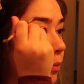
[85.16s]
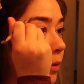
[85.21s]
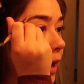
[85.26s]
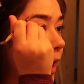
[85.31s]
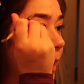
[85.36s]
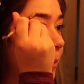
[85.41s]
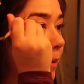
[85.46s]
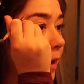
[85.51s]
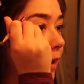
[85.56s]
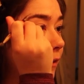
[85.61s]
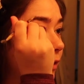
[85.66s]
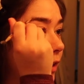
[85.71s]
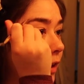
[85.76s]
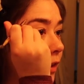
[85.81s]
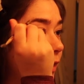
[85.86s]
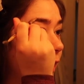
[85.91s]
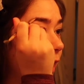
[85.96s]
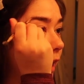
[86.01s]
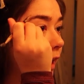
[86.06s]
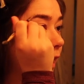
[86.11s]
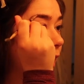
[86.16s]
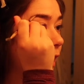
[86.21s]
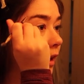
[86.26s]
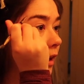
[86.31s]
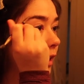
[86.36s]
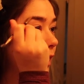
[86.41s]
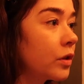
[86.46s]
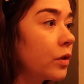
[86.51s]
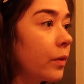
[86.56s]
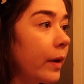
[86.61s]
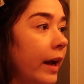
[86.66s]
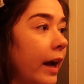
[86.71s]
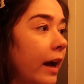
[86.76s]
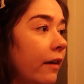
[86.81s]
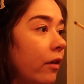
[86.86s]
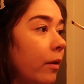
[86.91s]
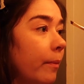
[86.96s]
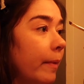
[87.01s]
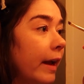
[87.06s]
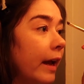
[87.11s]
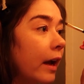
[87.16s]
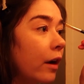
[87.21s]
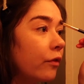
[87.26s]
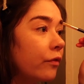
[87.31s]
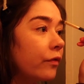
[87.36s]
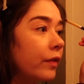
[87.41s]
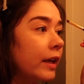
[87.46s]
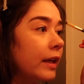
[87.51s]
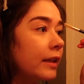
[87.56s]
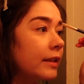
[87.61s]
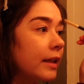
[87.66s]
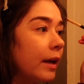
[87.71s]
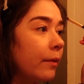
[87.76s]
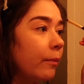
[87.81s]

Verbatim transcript: prep everything. So I have all my outfits.